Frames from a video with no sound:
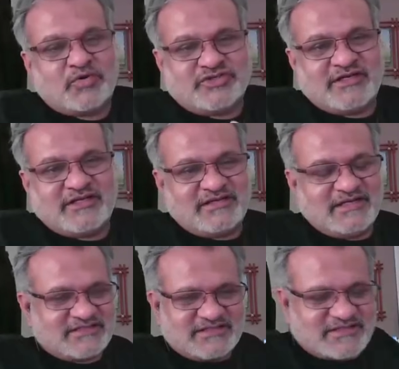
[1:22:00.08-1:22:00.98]
opportunity.
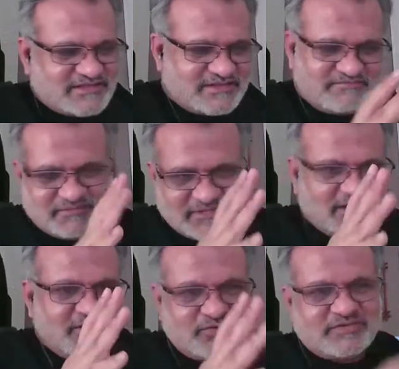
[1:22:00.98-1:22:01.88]
It's a
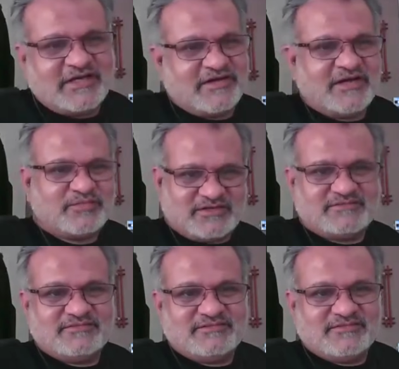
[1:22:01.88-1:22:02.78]
new area,
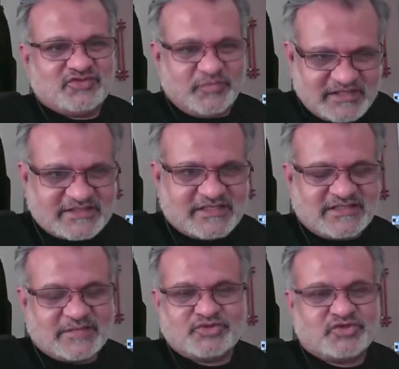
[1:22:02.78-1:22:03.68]
but to be
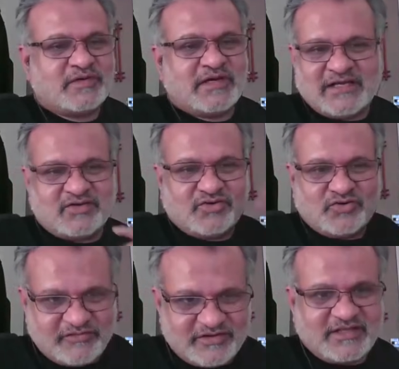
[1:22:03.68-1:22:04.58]
discussed. I'm sure I don't
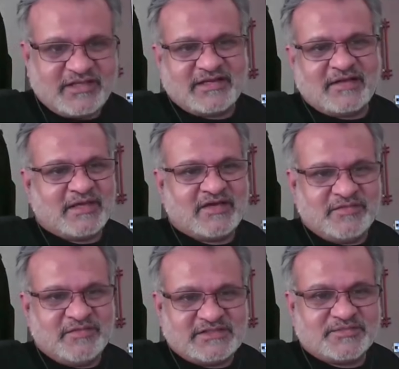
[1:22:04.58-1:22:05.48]
know everything, and I may have
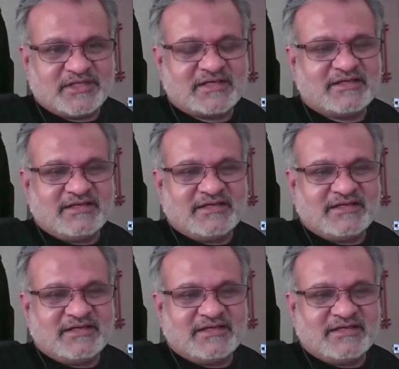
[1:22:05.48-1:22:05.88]
missed something